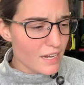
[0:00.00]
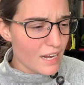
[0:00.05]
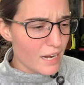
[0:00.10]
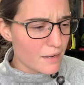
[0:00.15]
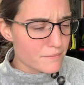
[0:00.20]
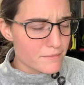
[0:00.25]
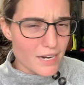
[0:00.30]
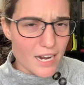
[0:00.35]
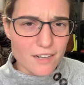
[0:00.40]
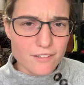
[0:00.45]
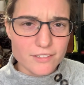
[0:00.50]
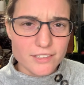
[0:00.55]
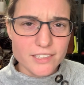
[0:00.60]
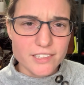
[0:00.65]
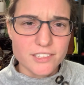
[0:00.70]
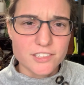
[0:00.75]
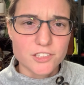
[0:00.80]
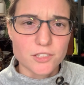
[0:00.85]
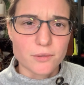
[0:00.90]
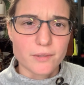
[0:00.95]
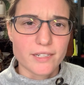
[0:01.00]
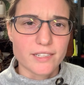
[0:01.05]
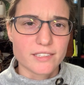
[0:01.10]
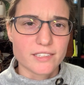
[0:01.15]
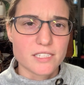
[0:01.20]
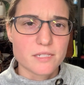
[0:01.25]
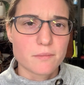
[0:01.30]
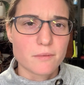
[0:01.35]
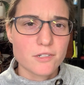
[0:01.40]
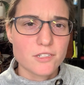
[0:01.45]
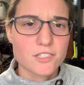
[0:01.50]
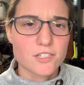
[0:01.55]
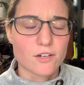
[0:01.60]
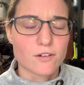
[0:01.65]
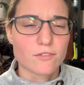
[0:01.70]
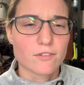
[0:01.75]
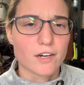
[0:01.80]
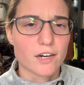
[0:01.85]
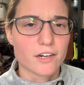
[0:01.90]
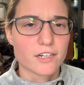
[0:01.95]
not really enjoying this book so
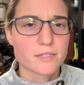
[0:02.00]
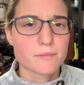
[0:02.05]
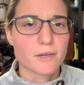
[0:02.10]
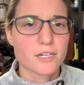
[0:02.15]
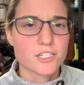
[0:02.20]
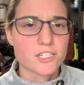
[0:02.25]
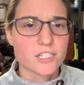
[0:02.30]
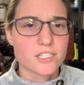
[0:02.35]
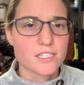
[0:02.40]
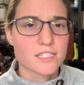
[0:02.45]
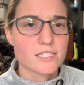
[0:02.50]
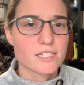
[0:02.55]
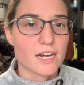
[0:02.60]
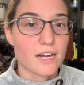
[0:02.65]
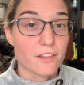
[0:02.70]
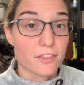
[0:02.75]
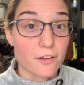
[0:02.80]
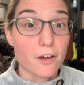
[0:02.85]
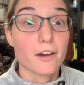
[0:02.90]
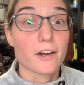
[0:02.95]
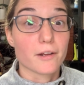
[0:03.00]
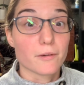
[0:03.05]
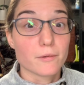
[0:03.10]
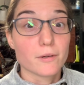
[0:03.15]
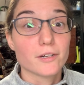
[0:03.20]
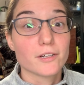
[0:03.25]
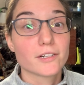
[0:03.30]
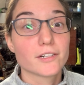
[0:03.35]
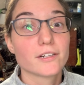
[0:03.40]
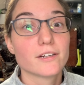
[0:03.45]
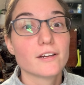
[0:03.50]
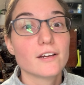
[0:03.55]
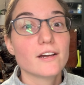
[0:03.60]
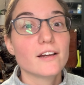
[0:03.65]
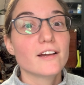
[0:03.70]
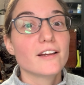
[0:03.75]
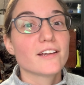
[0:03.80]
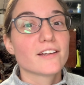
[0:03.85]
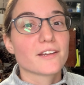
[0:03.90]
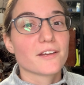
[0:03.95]
far as much as I thought I would.
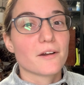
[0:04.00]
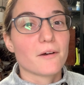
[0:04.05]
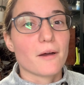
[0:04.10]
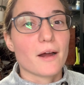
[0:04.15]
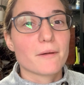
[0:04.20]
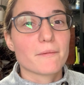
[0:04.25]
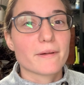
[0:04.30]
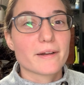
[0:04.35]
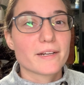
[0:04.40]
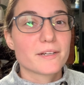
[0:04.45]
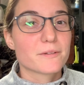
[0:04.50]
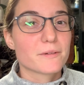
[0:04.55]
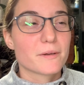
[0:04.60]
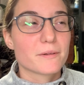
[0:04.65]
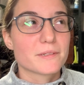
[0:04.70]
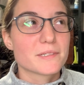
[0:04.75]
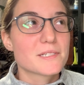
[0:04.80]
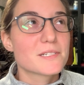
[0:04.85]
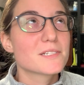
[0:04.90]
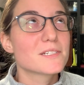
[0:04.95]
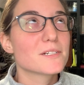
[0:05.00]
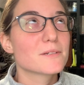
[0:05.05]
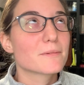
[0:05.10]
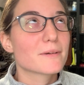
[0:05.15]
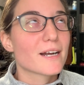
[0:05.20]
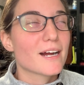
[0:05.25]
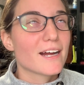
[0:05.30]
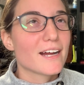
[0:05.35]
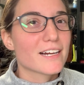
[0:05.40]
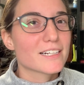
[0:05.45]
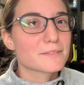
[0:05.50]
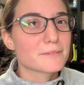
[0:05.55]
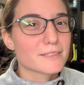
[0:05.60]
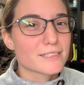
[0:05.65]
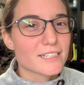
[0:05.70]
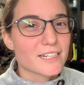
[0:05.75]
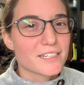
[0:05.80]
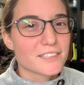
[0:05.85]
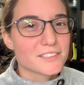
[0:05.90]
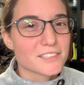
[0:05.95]
You know, I went into it with super high
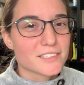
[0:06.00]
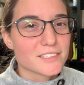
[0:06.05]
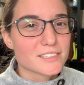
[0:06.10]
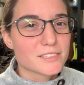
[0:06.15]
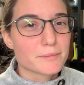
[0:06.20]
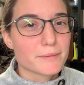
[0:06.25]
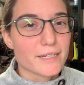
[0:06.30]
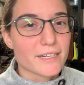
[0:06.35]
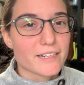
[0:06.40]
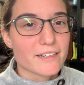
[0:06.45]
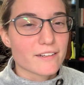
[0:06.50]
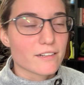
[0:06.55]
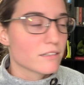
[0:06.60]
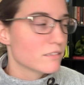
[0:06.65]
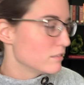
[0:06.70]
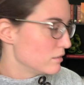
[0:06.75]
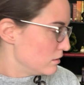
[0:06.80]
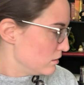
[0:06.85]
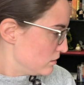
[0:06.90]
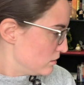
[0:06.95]
expectations, being,